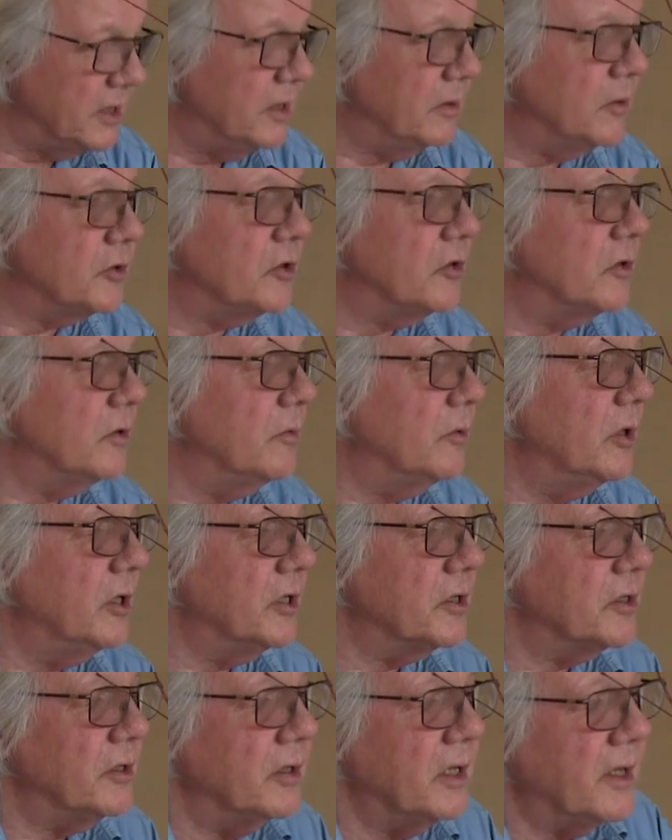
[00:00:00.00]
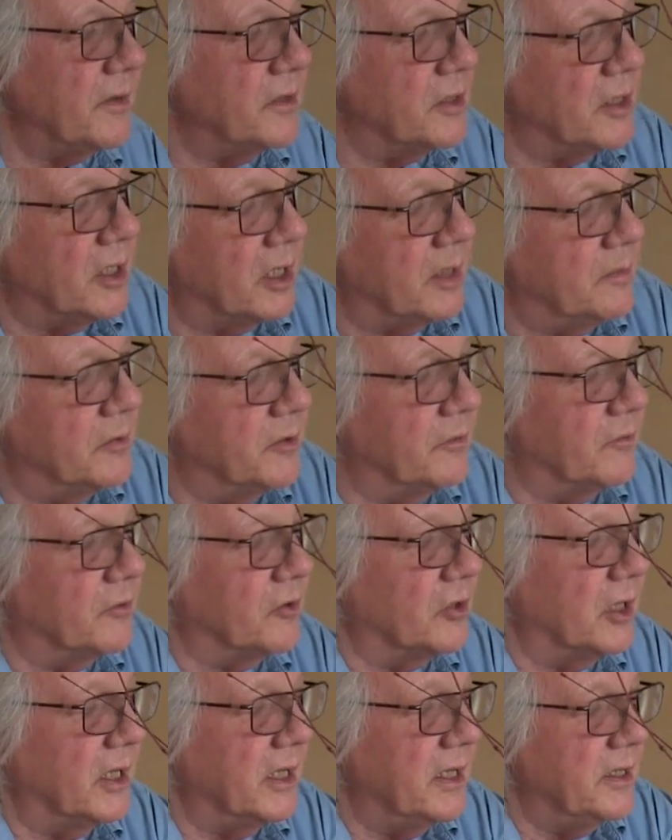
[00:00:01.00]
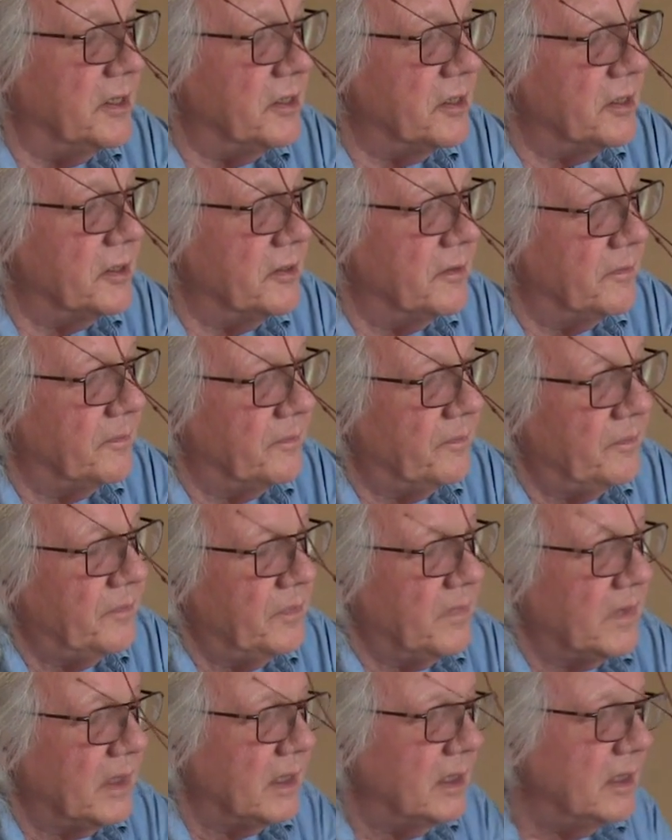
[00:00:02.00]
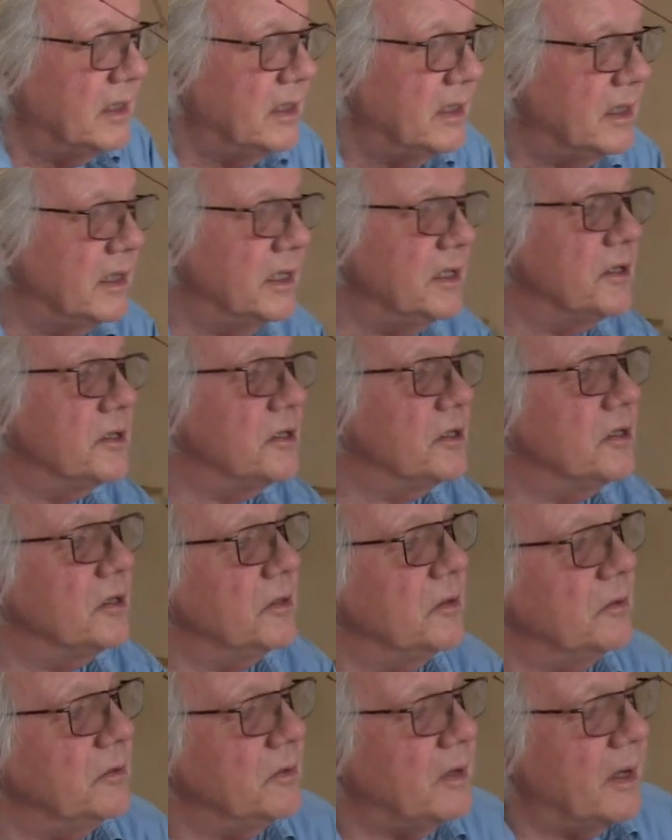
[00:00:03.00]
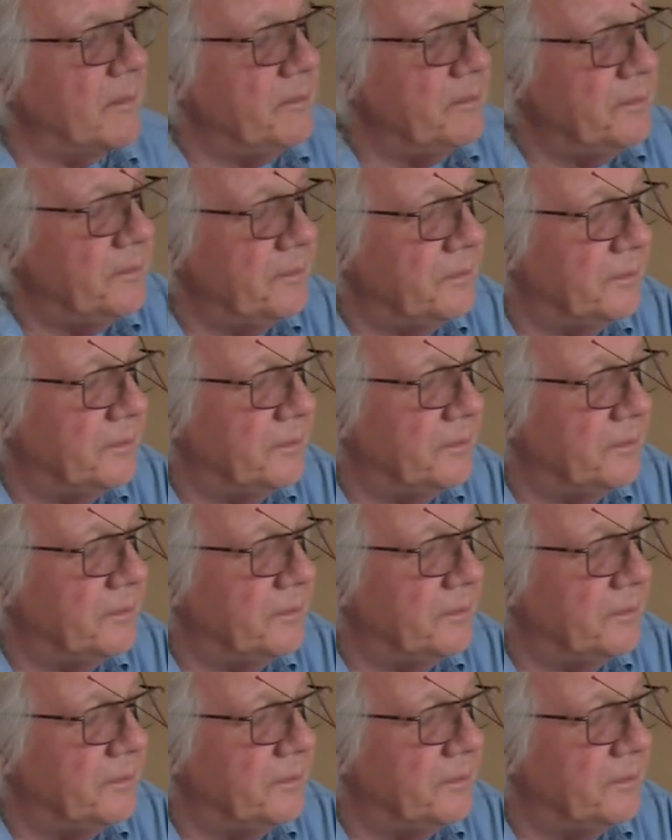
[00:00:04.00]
I'm not sure it works on other types of trees, is to,